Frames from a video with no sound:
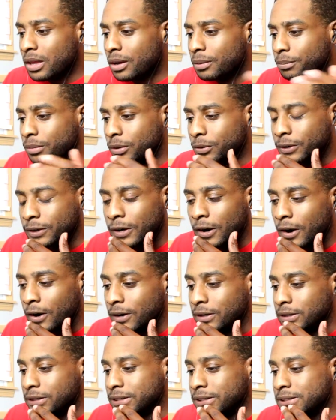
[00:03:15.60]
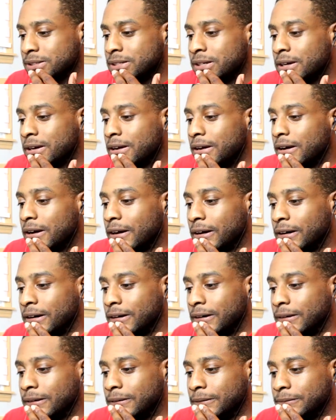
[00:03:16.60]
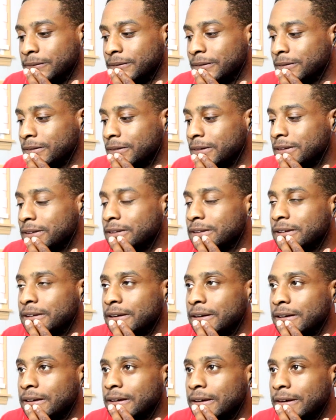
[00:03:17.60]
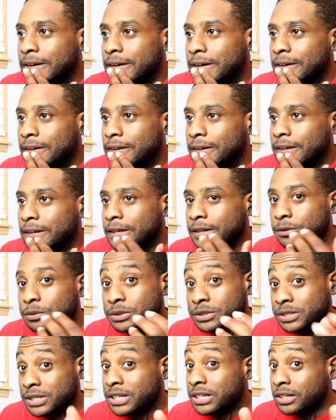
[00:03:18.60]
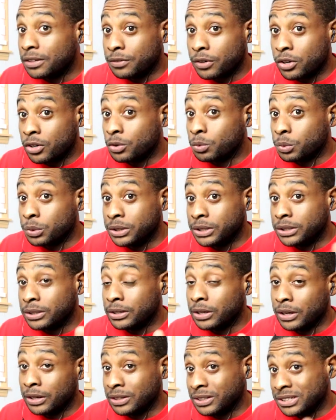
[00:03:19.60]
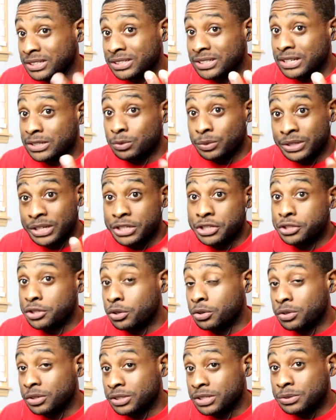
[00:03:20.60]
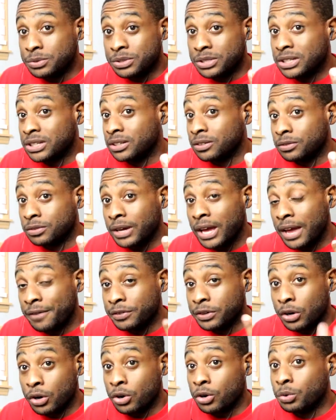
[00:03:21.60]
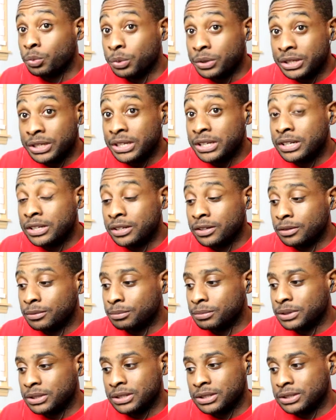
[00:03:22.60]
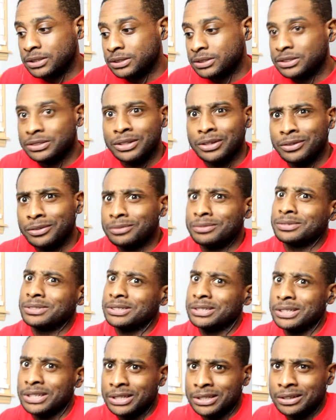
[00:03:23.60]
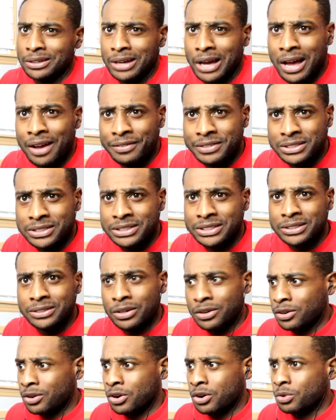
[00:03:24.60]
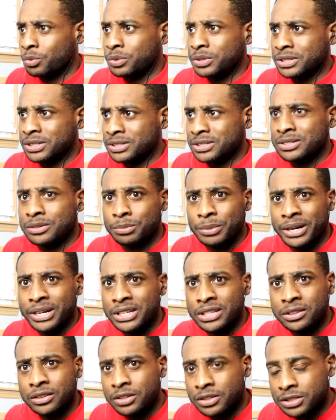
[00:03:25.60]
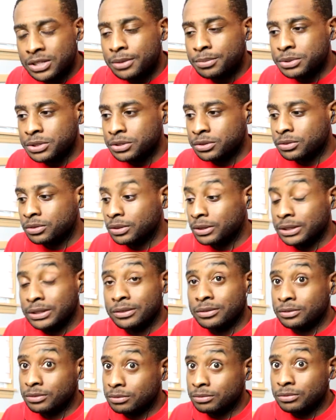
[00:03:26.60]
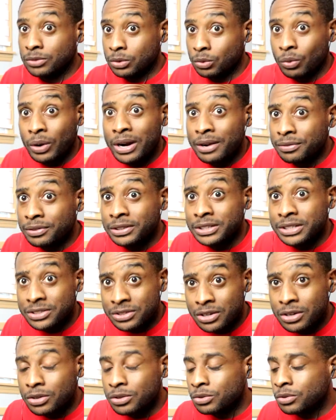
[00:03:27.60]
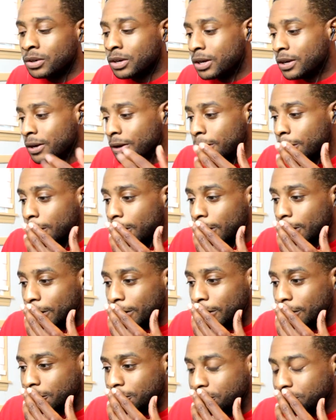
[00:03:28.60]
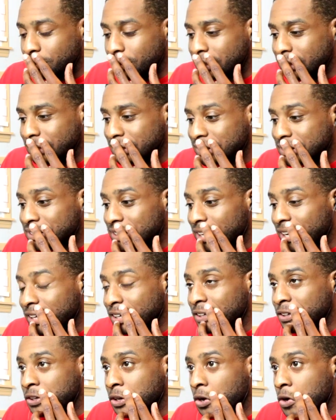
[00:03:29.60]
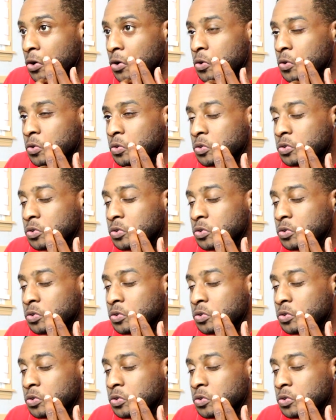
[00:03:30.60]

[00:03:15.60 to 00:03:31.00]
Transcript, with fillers: but regardless, um, he was thinking of Erwin. At least that's what they showed us. He was thinking of having Erwin eat him because you know, he obviously Erwin is somebody he looks up to, and rightfully so. Um, but it's like, yo,